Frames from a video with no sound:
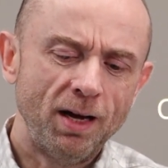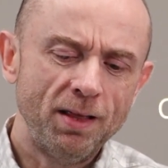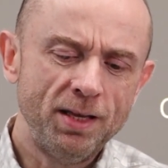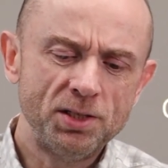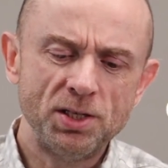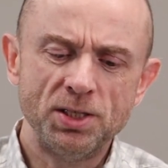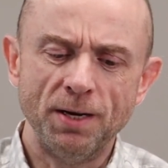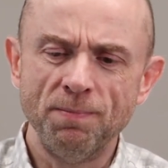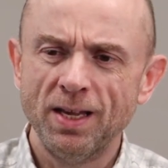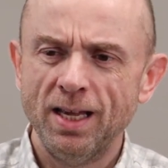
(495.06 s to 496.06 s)
This is
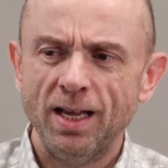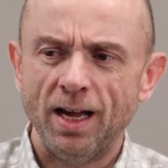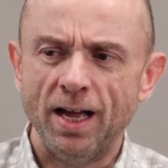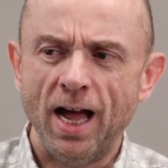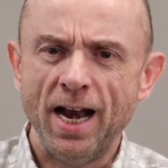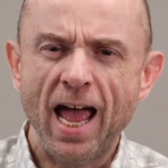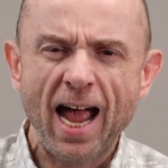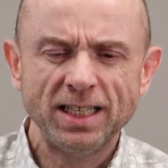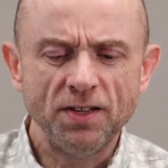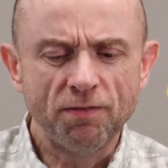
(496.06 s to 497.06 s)
an
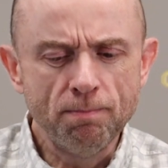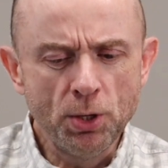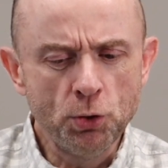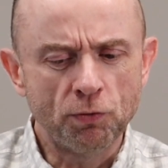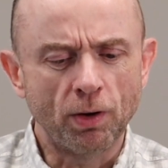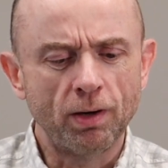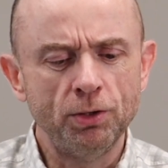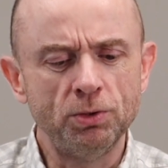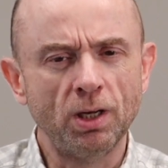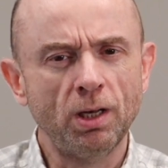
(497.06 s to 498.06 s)
active mover
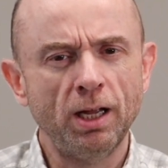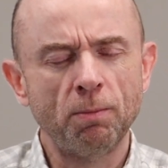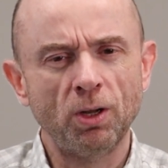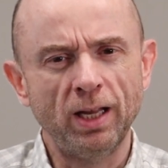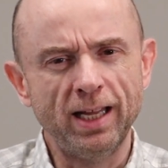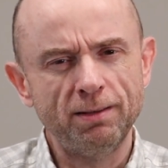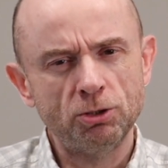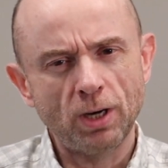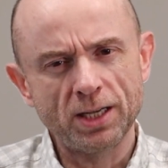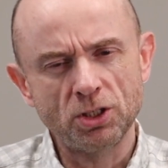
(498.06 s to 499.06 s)
who deliberately
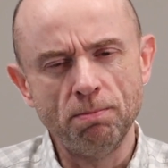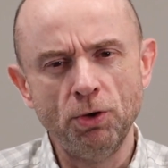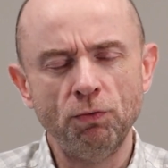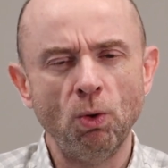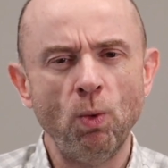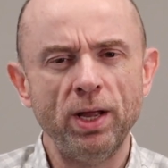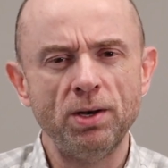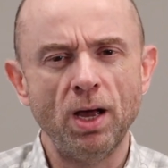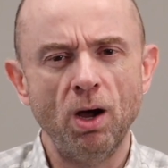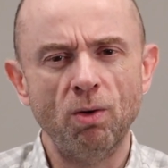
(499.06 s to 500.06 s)
tries to move the
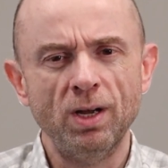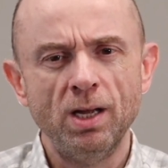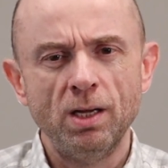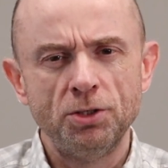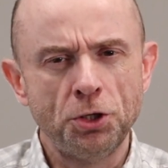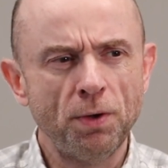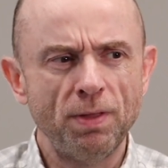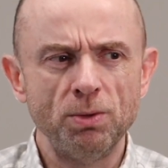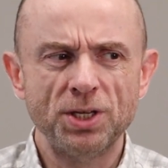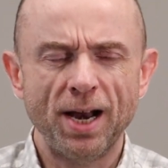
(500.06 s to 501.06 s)
window. Two of
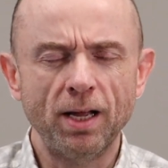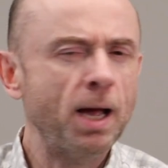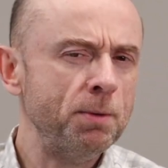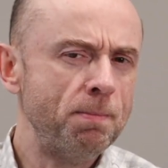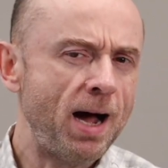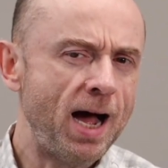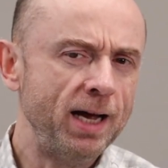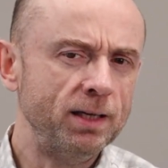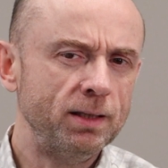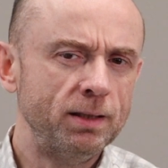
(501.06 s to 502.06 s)
those kind of come to
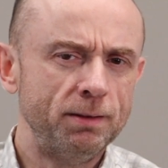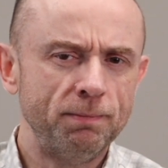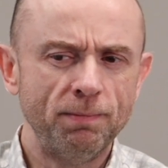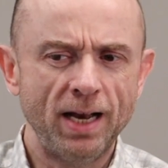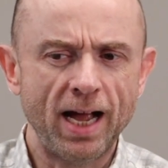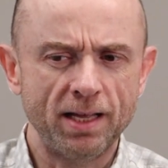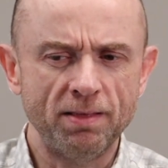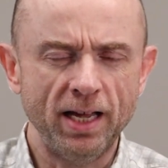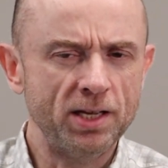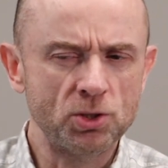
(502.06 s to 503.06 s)
mind that I can
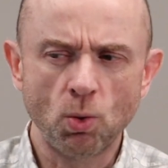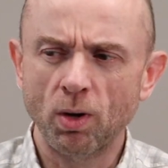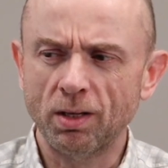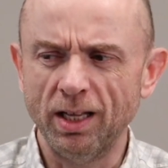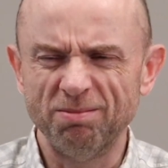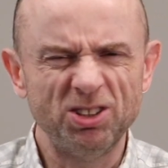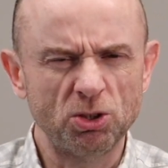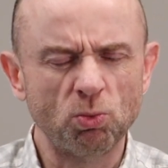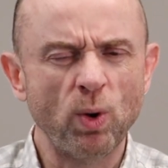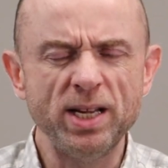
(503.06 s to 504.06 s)
think historically,
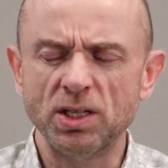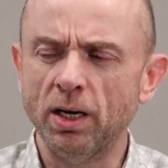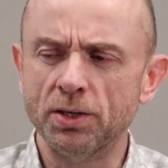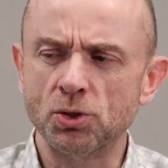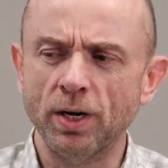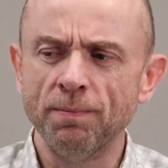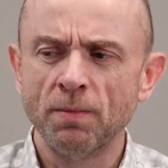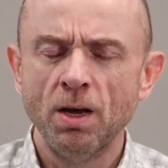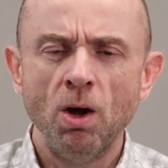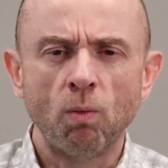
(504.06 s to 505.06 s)
just recent history.
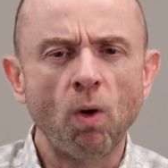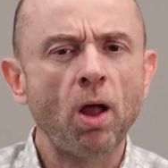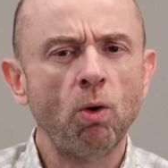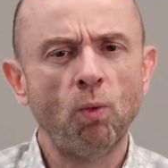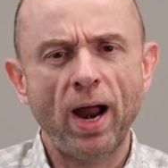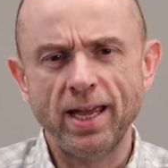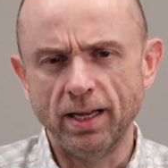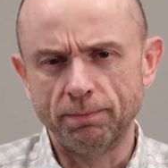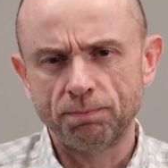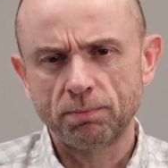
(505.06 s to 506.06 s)
Ronald
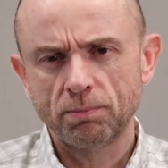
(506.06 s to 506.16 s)
Reagan,